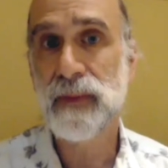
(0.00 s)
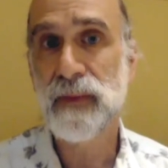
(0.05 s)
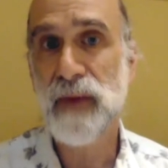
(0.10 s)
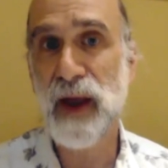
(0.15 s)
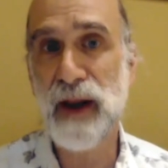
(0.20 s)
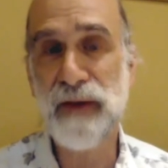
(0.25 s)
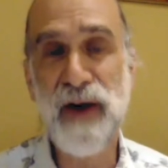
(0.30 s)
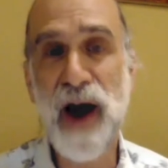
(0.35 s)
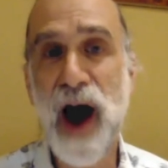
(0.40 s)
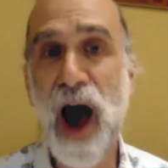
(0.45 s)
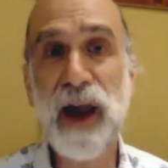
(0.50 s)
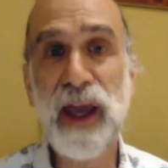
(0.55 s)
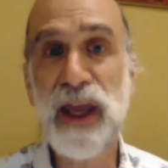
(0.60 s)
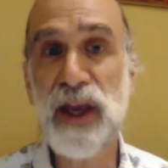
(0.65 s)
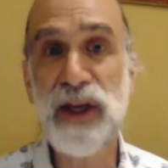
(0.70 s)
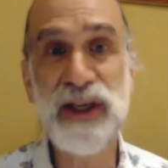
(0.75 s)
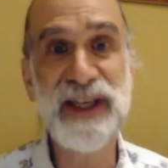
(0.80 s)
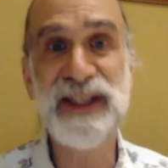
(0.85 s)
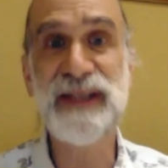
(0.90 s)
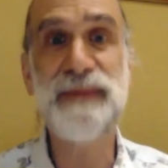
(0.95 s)
And if
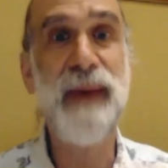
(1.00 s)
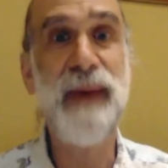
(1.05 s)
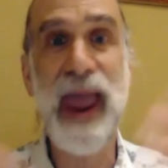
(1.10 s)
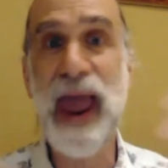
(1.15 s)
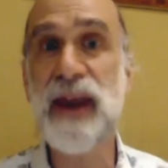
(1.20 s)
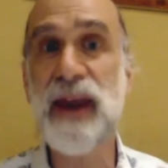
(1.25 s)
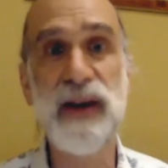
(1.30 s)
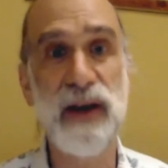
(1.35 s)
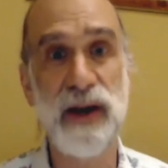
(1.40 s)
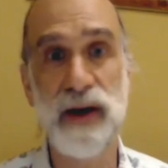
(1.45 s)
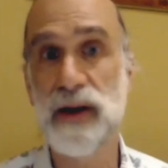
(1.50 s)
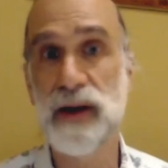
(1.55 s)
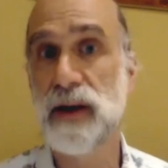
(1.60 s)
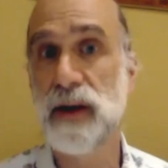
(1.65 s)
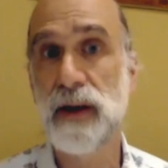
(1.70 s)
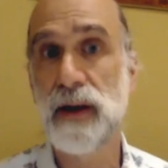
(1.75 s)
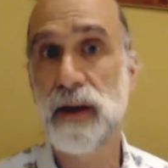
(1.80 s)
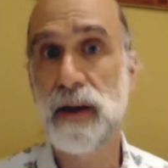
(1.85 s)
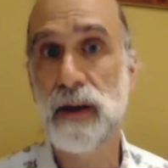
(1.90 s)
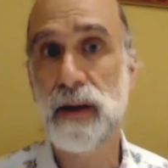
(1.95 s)
hockey disbanded
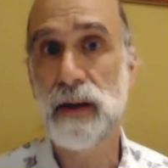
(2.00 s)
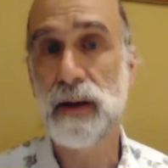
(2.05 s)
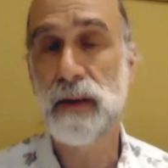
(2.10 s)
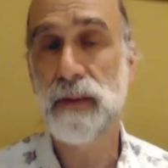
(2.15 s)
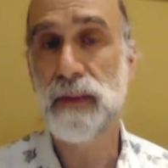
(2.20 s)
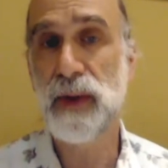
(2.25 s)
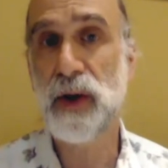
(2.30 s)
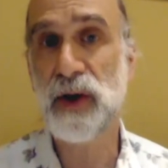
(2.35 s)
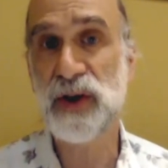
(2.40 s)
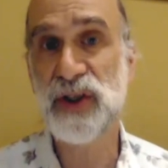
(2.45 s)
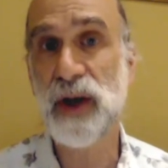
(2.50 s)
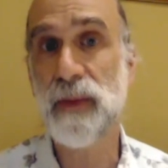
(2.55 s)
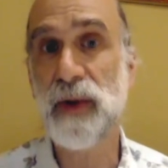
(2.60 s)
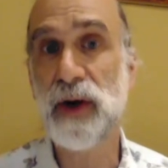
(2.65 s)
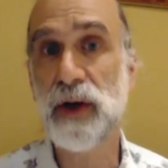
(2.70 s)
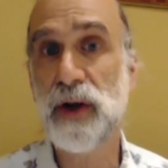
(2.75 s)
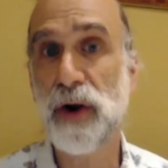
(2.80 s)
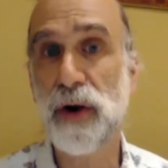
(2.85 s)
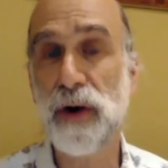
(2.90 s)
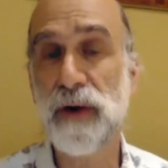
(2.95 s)
because
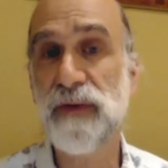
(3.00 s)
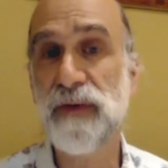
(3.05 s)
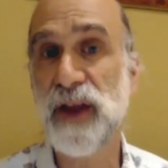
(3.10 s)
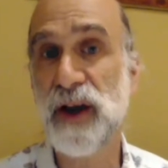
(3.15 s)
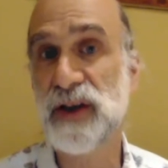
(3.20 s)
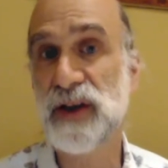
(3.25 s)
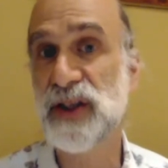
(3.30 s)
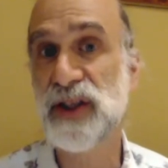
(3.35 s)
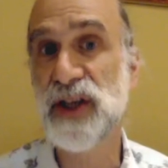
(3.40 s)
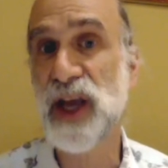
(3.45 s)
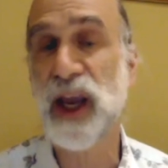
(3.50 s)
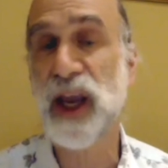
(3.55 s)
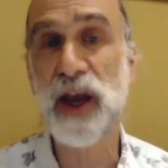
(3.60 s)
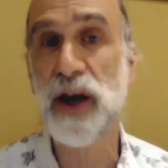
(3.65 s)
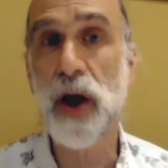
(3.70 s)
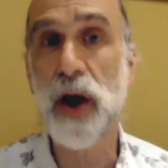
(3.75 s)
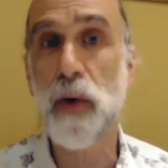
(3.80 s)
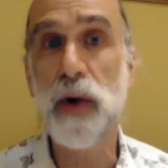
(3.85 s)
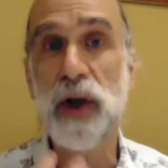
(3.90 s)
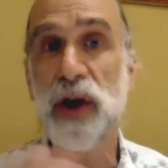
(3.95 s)
someone curved their stick
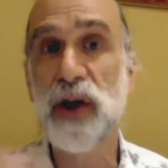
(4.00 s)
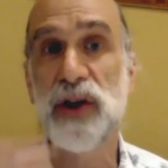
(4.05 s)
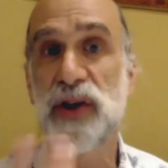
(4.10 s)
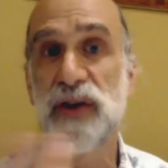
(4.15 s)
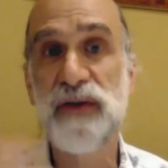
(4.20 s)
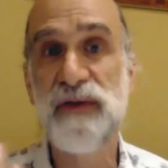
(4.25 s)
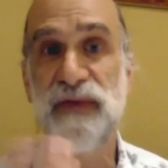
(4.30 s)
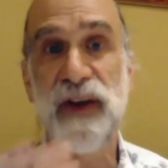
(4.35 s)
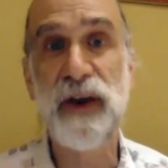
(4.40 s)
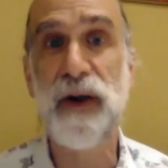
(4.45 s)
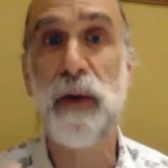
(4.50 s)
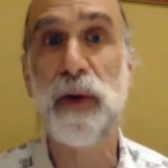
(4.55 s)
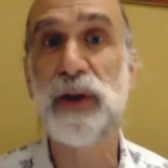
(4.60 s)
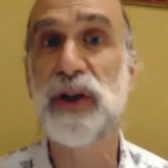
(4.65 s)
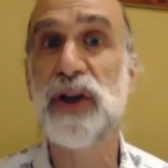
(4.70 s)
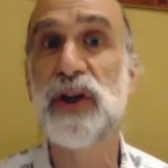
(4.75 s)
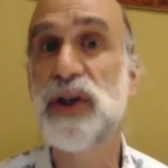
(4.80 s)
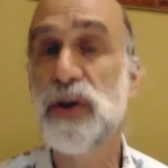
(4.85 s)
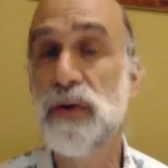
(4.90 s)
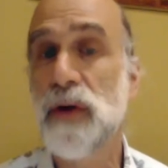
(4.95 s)
and no one could figure out what
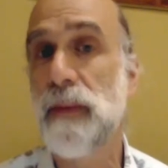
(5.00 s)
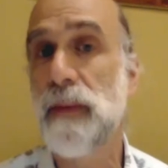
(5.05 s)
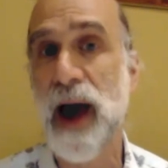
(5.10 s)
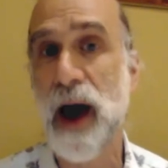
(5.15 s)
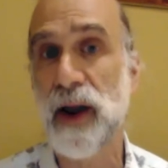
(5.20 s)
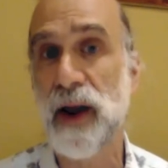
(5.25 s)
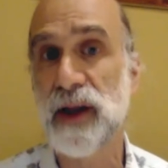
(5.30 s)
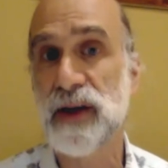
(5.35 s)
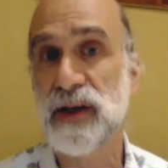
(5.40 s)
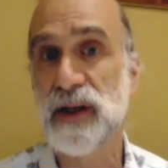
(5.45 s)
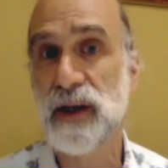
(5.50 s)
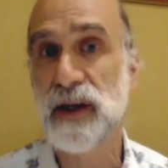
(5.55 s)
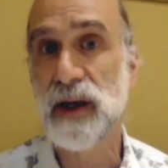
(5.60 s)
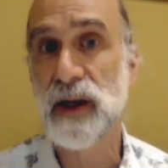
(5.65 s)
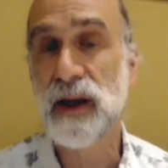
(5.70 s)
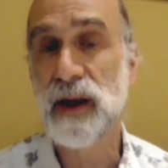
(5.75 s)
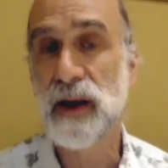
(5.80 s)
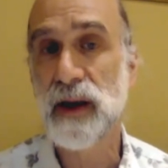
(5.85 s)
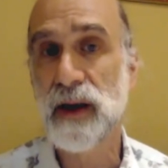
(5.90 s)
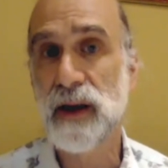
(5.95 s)
to do about it.
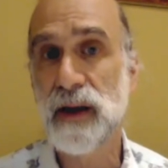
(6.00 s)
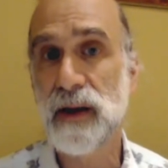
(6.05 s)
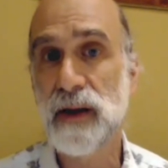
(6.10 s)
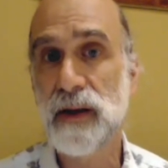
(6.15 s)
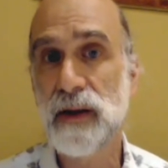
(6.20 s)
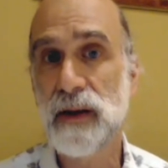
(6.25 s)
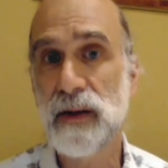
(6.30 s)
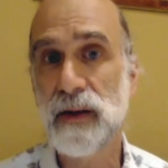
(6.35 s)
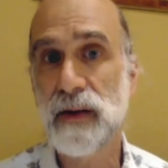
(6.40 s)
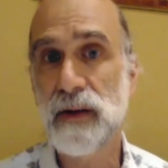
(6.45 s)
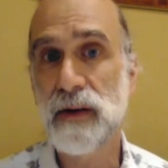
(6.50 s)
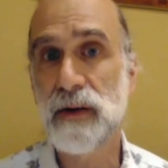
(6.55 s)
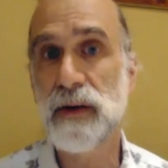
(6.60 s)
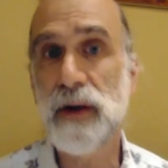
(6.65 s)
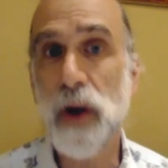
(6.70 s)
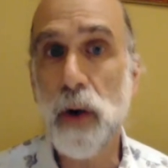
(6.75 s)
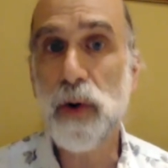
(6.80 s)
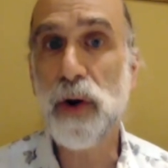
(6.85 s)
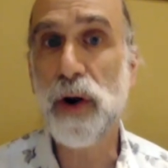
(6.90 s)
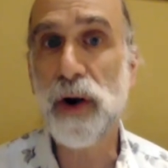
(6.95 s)

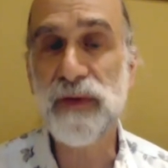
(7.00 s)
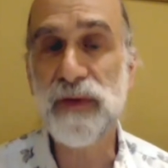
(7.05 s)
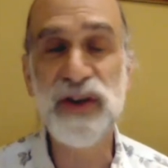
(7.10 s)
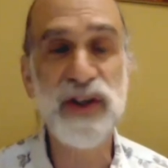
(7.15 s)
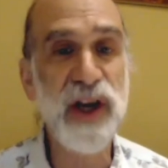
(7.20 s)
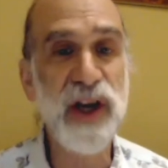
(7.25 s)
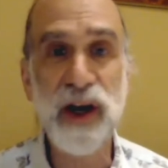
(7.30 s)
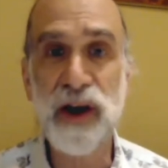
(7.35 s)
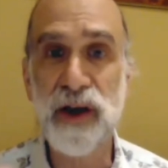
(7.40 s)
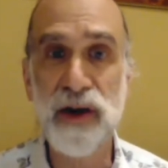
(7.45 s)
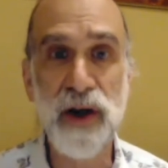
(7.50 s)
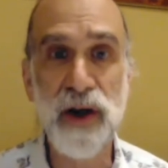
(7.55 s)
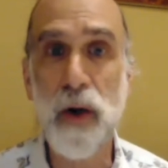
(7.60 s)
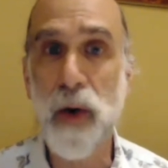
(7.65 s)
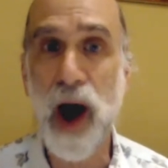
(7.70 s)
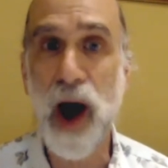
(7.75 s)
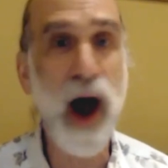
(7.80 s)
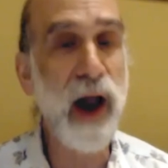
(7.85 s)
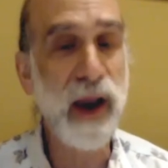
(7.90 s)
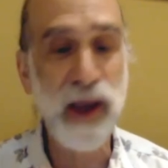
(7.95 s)
No curved stick,
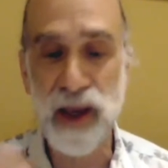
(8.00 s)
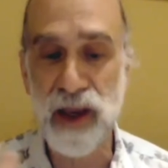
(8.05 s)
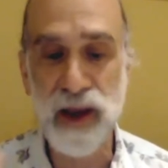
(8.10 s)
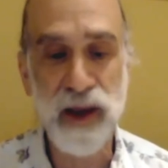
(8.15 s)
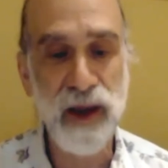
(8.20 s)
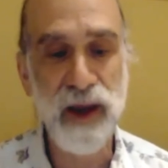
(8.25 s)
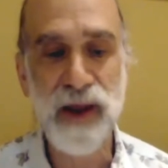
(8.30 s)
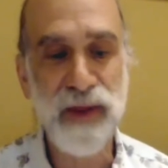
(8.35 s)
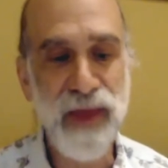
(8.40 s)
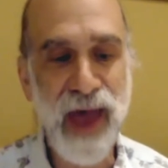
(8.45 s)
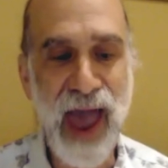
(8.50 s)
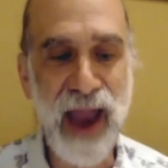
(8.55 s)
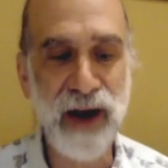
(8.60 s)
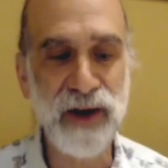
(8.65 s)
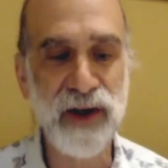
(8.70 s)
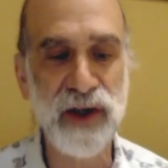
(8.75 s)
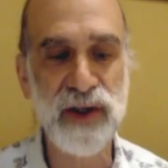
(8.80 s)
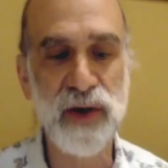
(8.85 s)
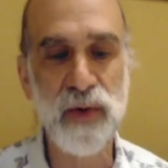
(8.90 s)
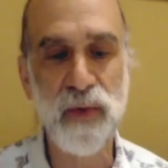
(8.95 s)
no hockey, the
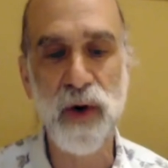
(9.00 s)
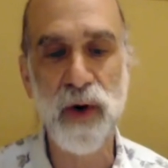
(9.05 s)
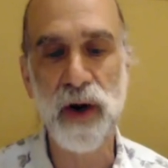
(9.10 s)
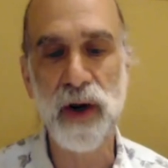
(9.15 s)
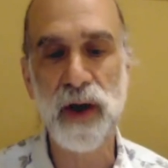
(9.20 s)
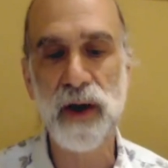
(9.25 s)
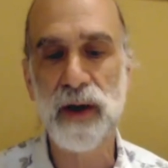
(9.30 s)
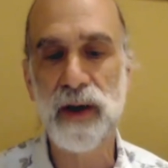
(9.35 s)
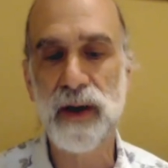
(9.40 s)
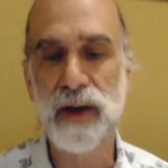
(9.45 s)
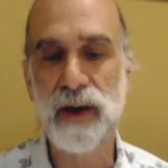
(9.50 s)
hack doesn't work.